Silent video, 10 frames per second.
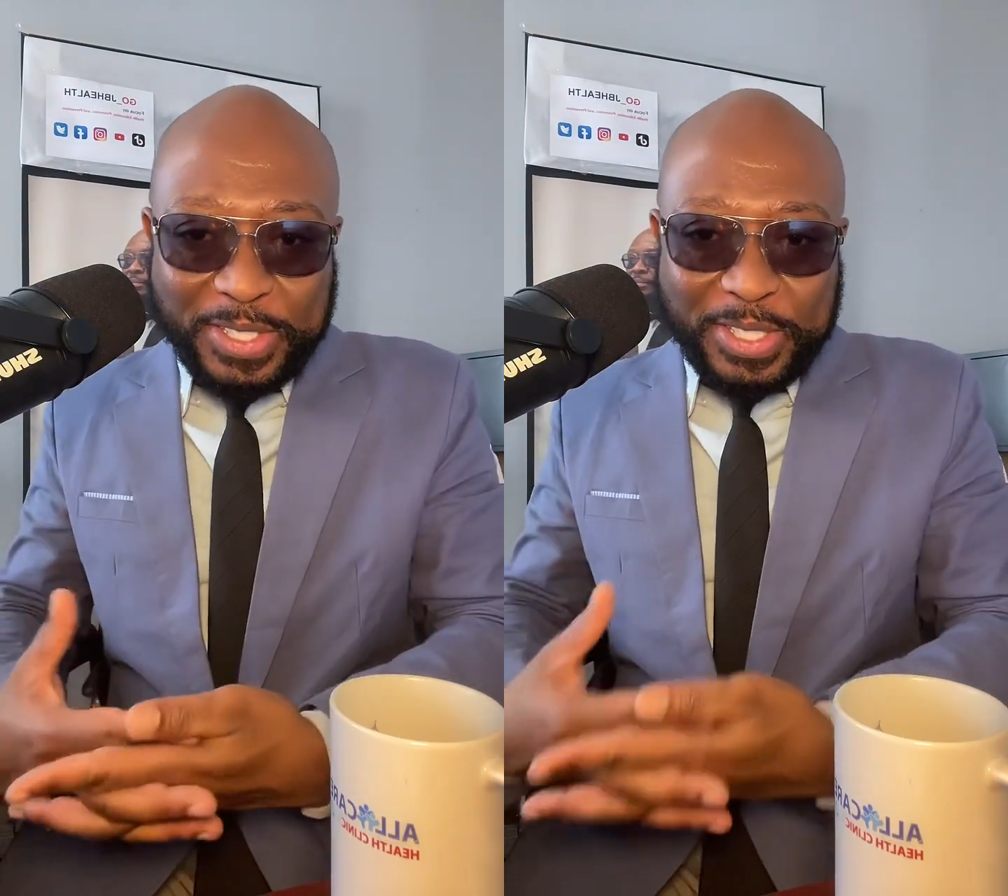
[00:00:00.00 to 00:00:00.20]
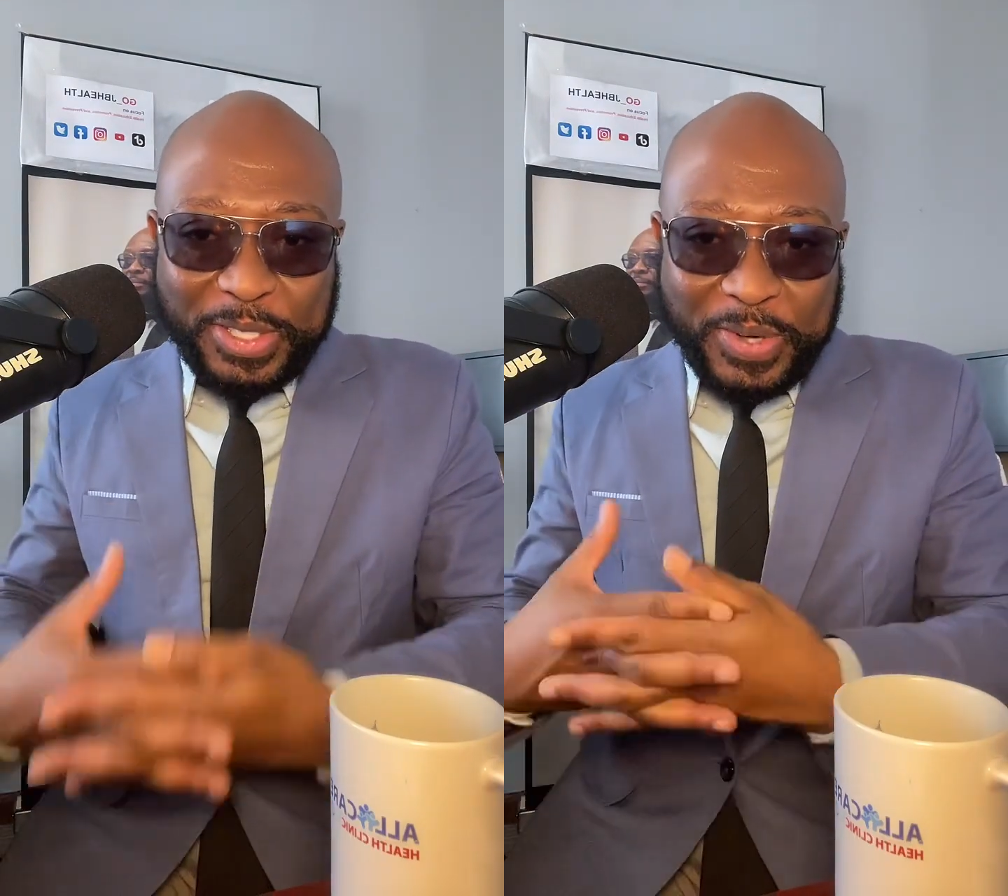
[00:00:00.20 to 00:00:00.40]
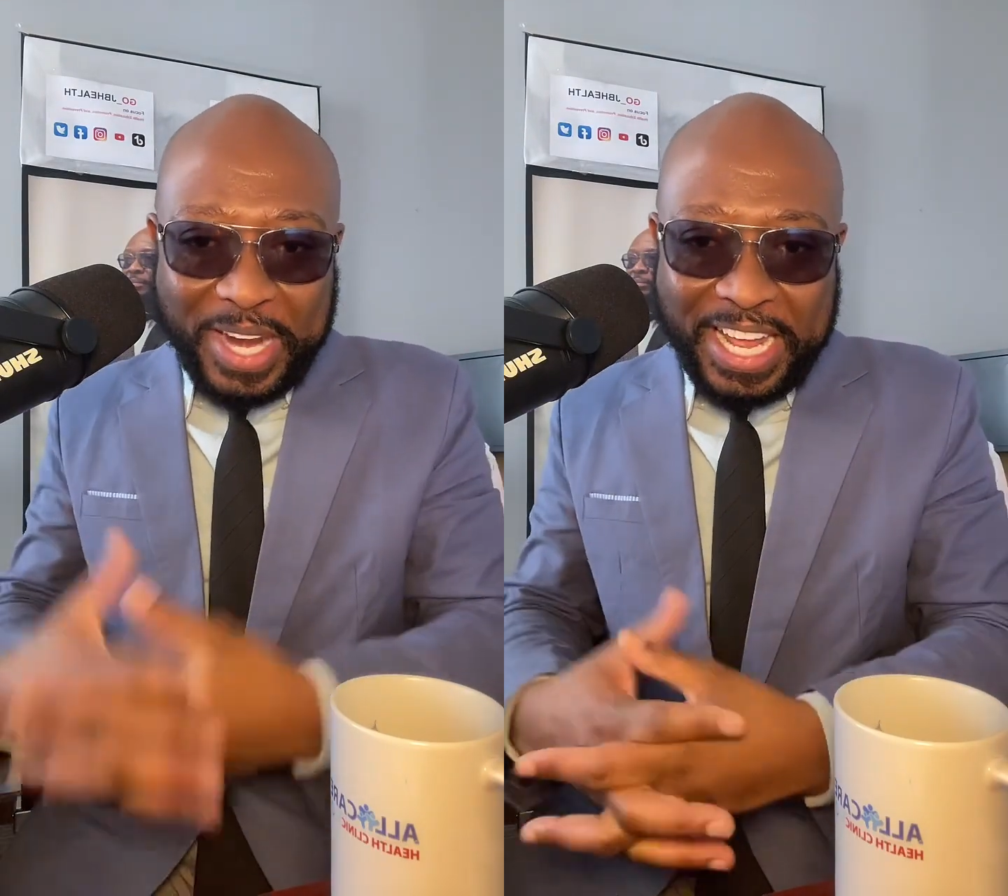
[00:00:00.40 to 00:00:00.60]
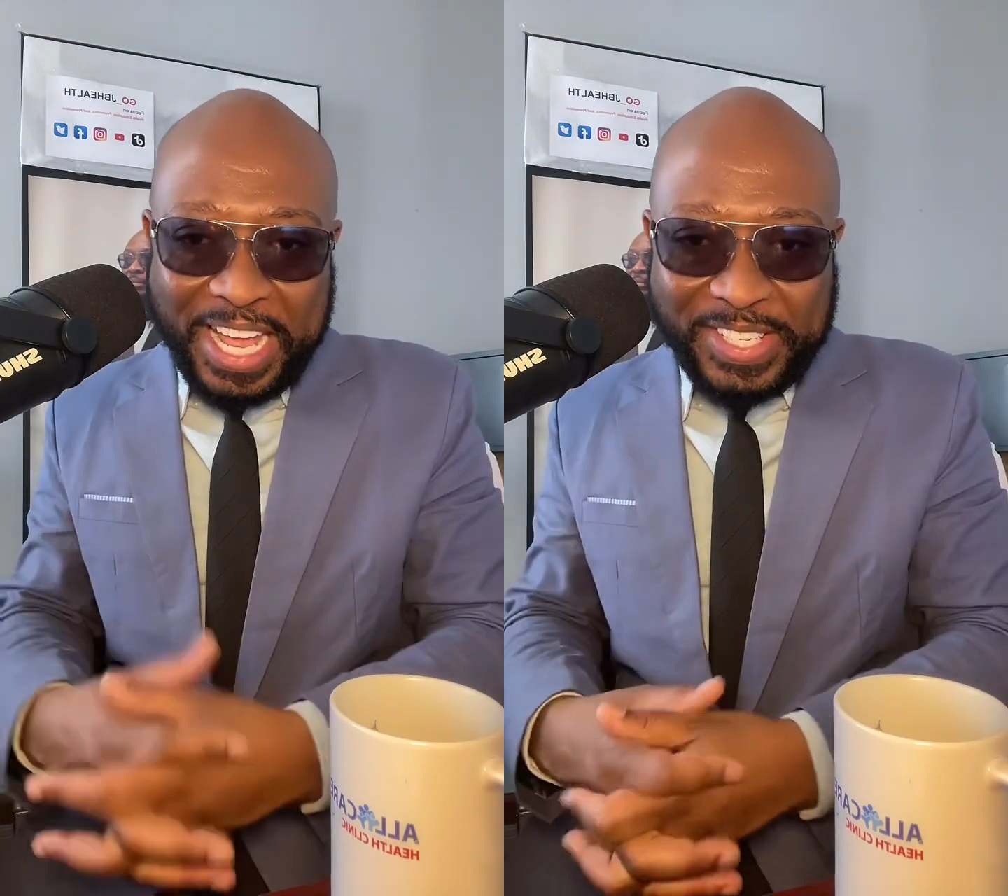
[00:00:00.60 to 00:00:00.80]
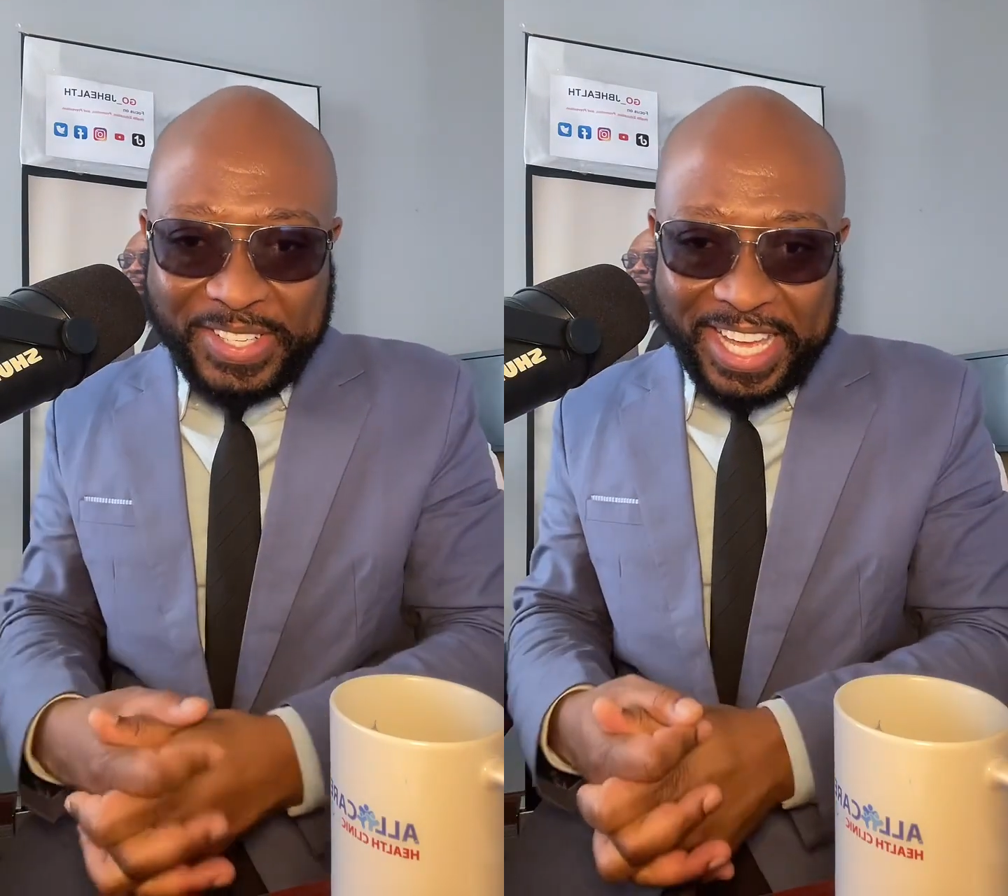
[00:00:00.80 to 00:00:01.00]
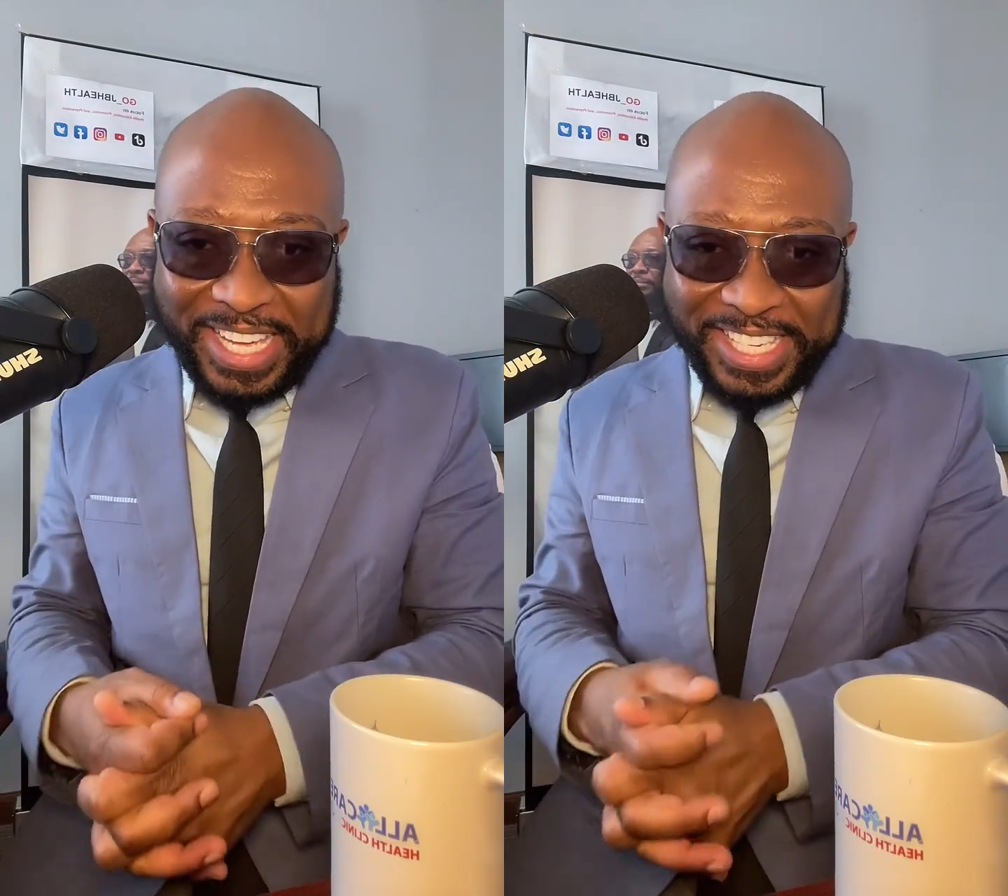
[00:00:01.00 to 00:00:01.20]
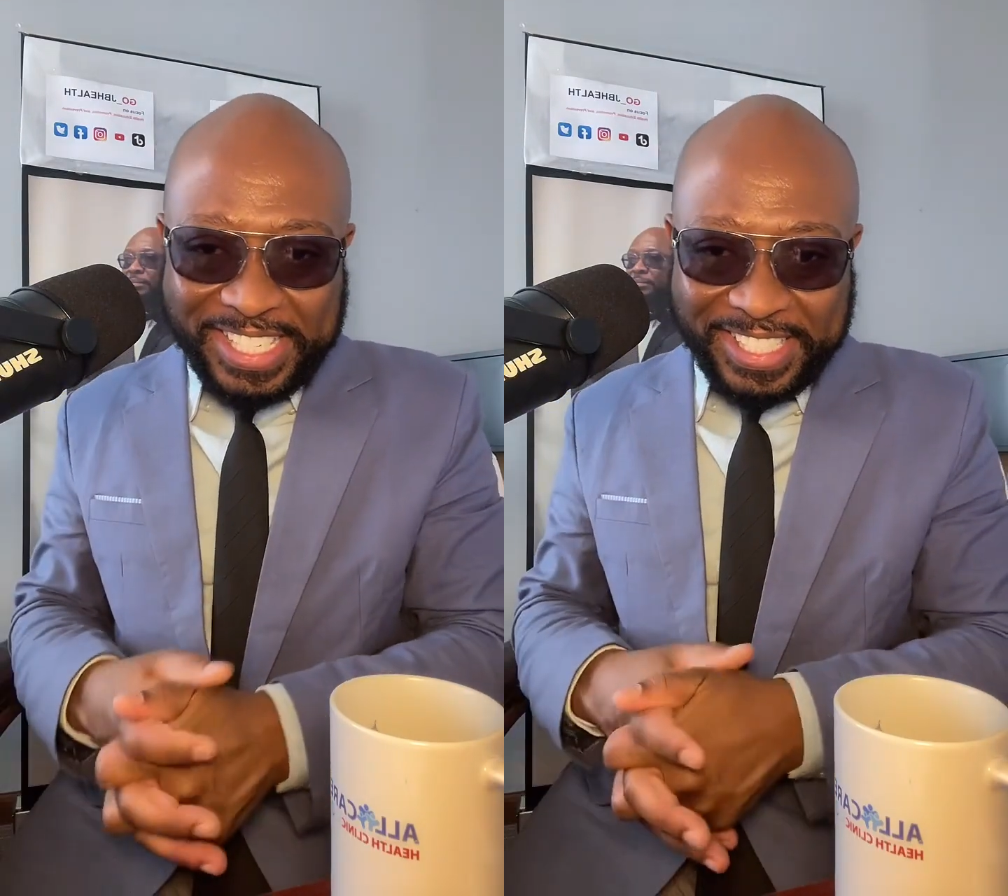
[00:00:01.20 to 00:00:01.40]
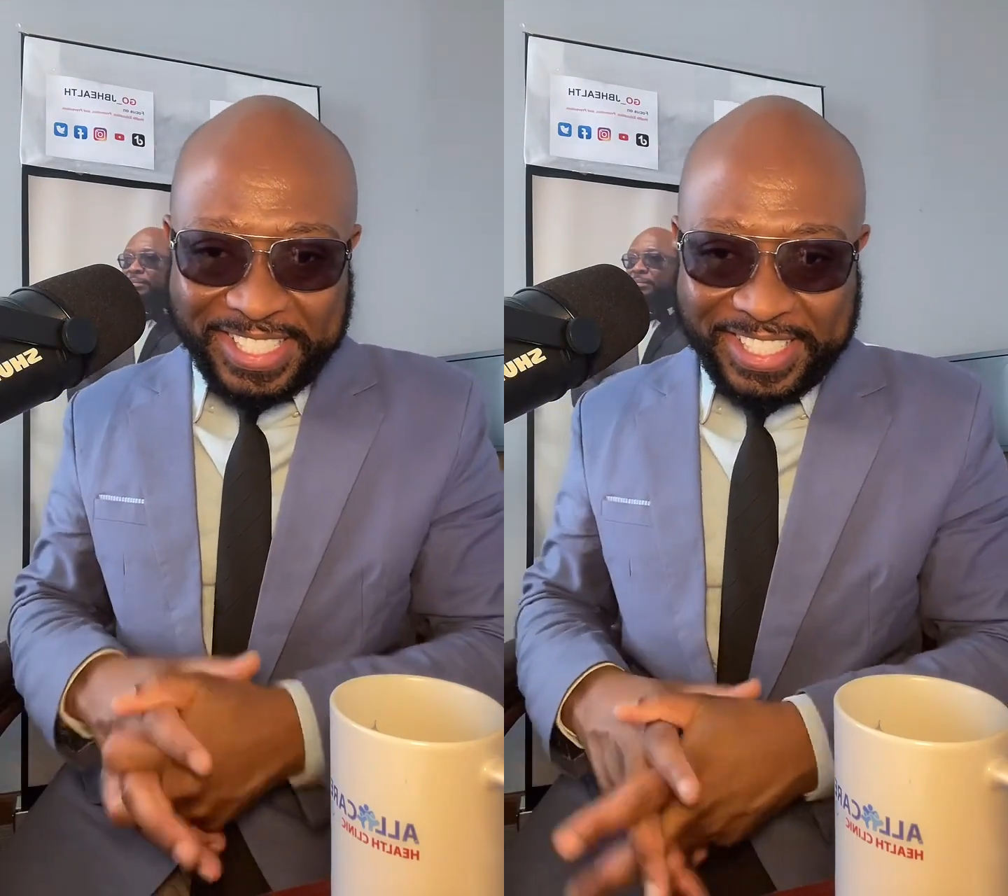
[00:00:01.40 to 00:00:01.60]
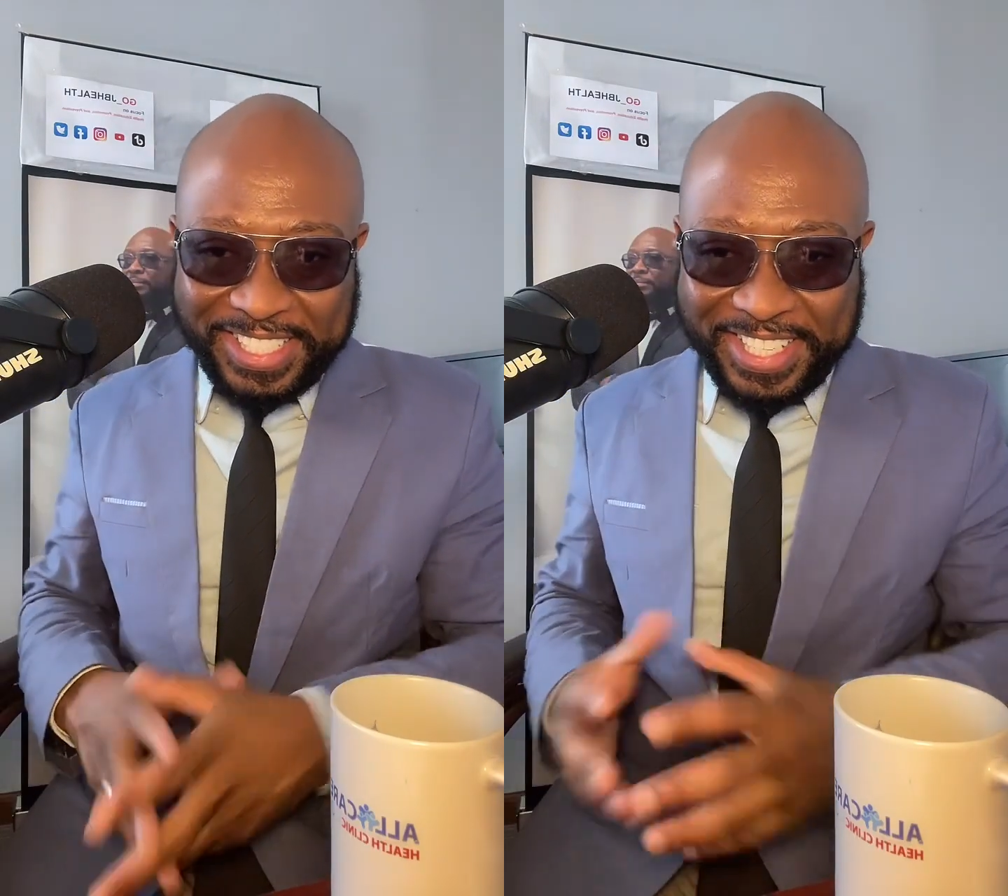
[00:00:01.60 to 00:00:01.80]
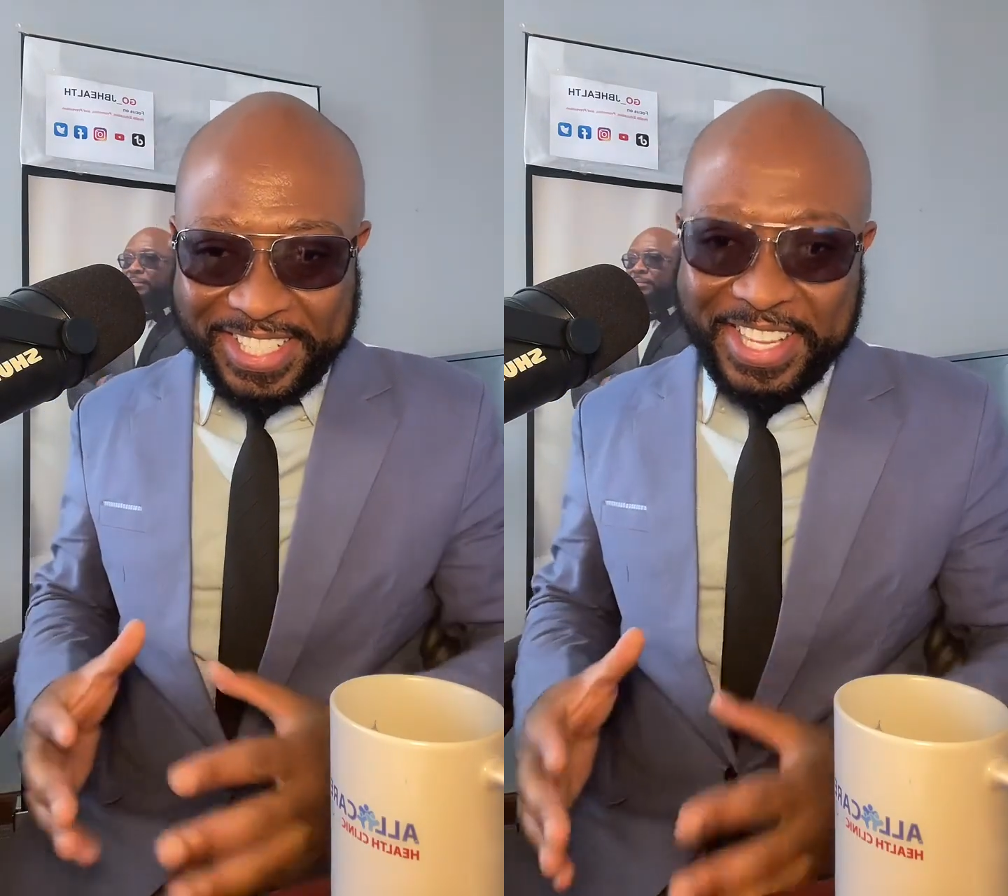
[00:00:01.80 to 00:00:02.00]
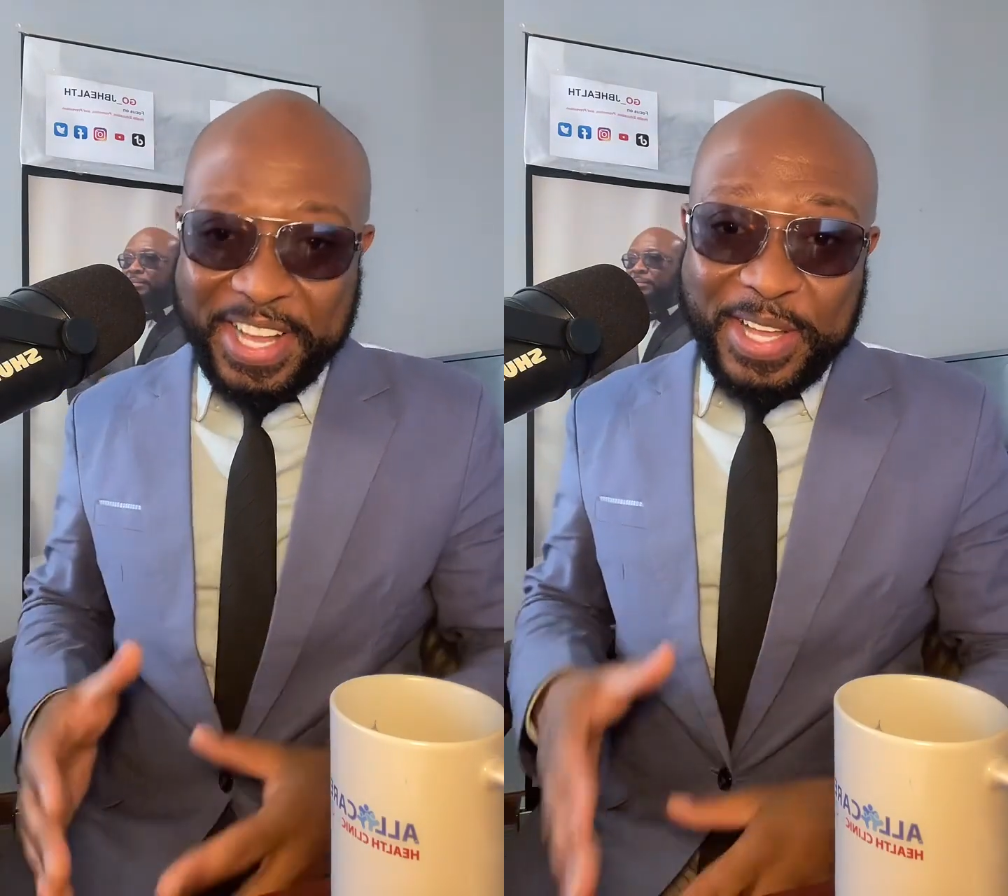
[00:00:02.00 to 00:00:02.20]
This is great education, you know?